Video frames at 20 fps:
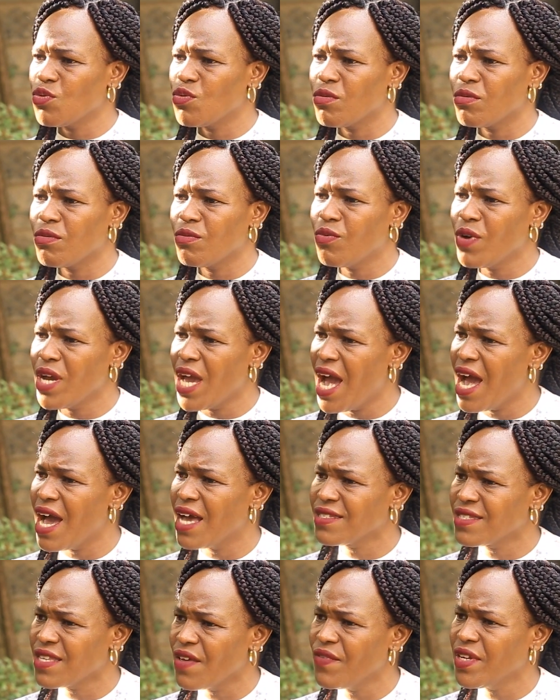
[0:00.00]
70
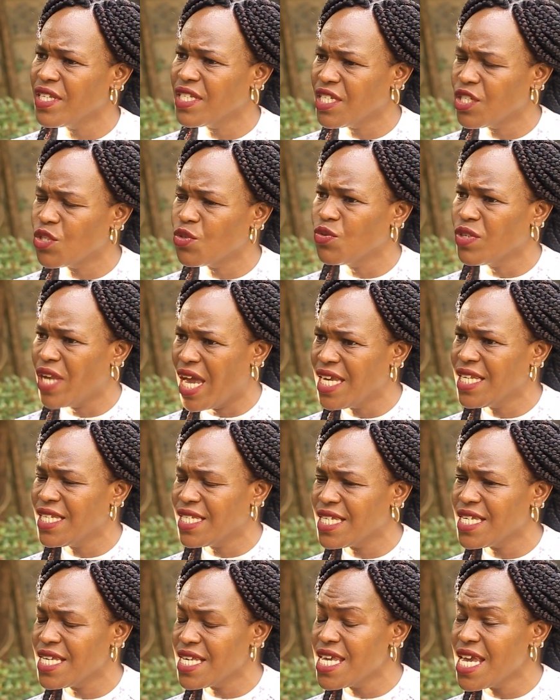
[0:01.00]
to 90,
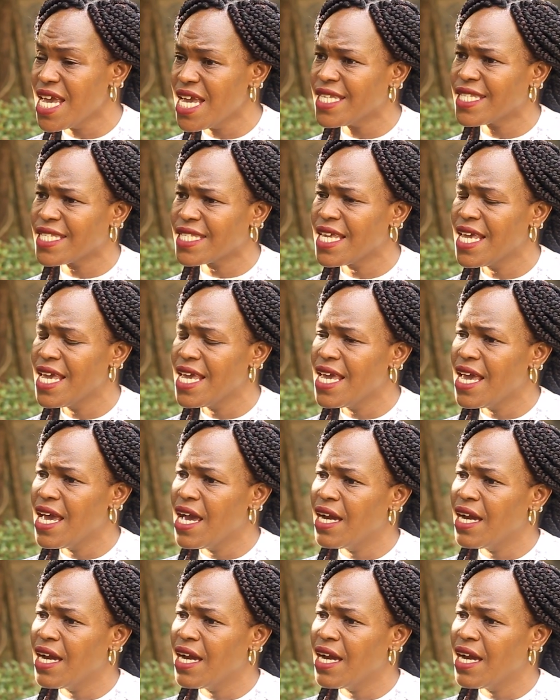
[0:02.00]
at least.